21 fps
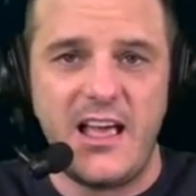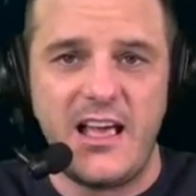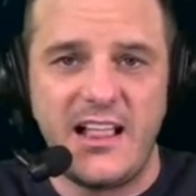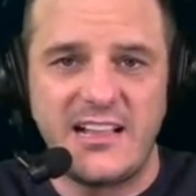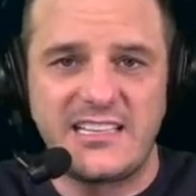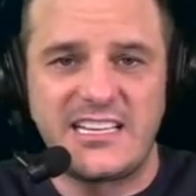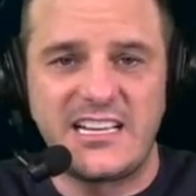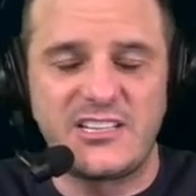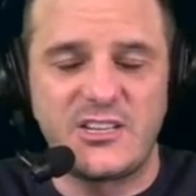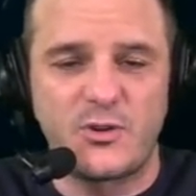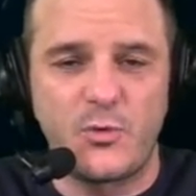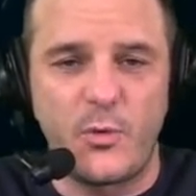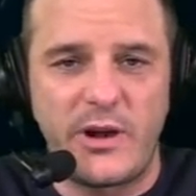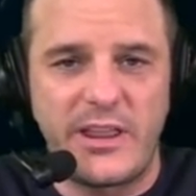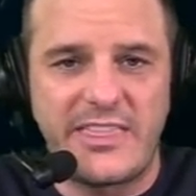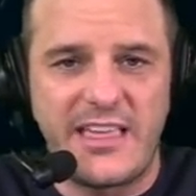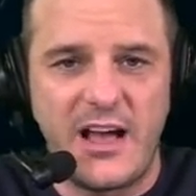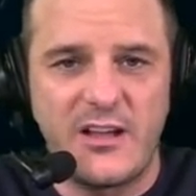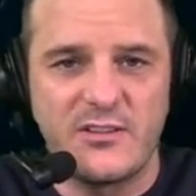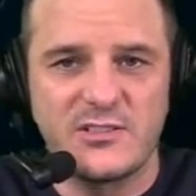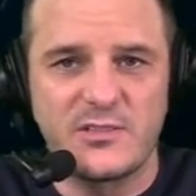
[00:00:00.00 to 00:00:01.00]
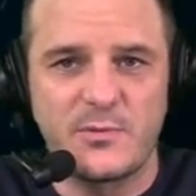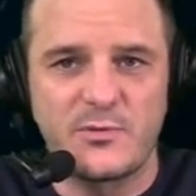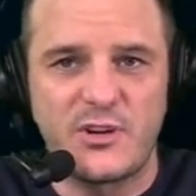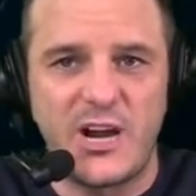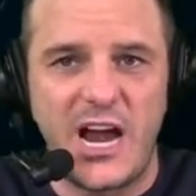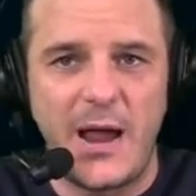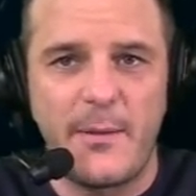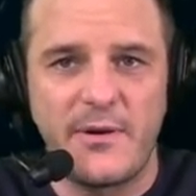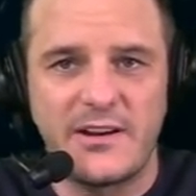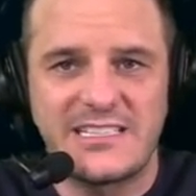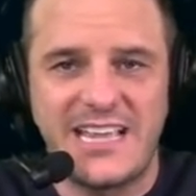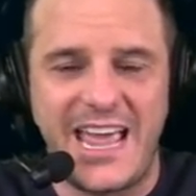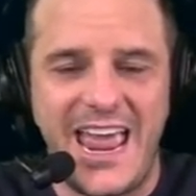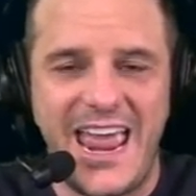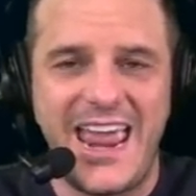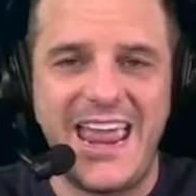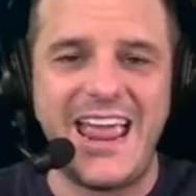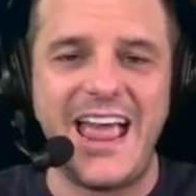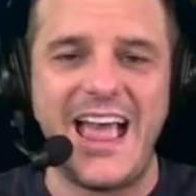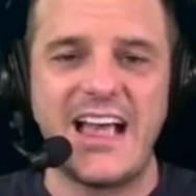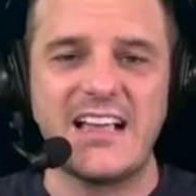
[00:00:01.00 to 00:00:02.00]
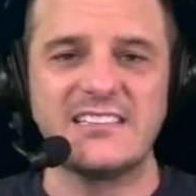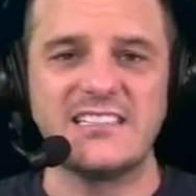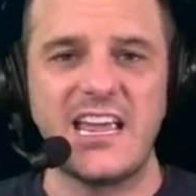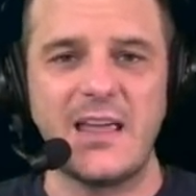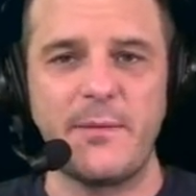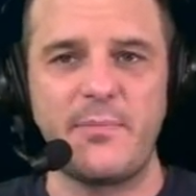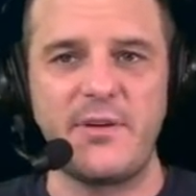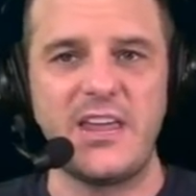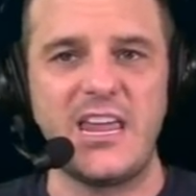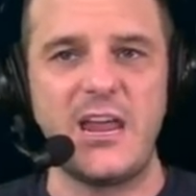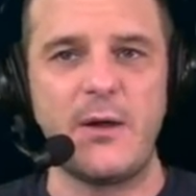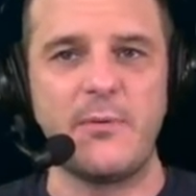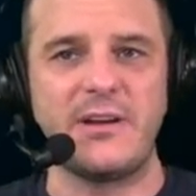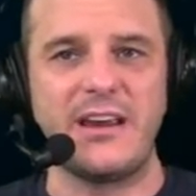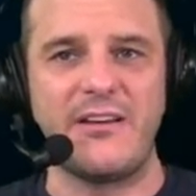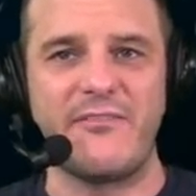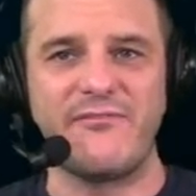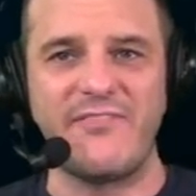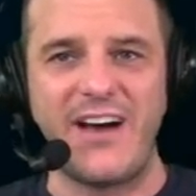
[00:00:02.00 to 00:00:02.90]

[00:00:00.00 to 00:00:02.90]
Let's get to 20,000 subscribers ASAP. We need